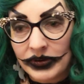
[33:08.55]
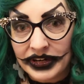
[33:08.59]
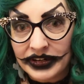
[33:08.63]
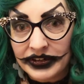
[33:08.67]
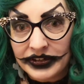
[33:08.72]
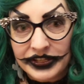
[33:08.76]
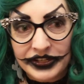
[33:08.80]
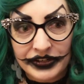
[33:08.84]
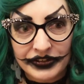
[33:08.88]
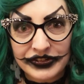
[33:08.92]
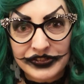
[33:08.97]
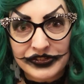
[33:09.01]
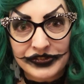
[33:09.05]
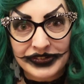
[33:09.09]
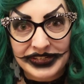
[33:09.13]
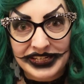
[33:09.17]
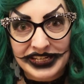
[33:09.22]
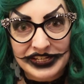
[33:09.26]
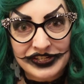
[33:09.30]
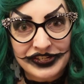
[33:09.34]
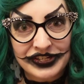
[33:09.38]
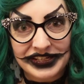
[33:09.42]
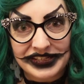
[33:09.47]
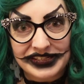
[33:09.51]
your
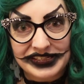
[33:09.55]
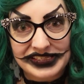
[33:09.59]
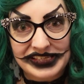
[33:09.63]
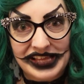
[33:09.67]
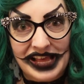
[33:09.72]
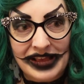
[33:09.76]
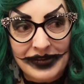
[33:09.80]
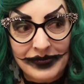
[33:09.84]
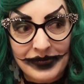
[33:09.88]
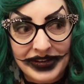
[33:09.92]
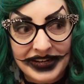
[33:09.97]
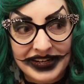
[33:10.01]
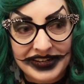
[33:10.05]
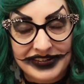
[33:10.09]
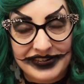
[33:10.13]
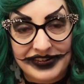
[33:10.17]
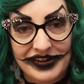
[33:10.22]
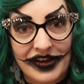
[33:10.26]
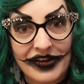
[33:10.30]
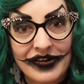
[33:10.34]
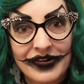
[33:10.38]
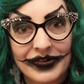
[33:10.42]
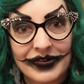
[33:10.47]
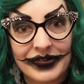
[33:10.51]
traditions? I want to
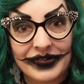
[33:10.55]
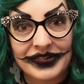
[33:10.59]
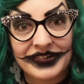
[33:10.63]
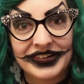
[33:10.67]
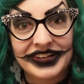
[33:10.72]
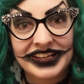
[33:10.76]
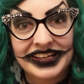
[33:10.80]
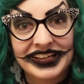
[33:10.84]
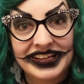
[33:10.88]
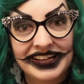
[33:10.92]
know.